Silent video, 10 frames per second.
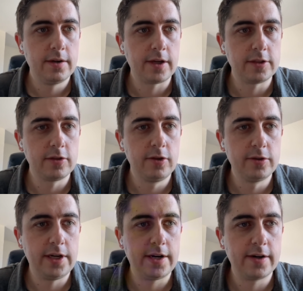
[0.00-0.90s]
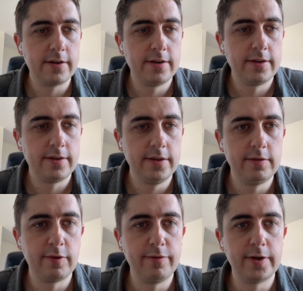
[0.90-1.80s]
Okay, so those are the
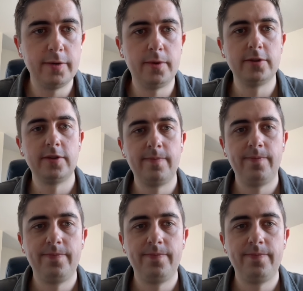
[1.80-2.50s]
different variables.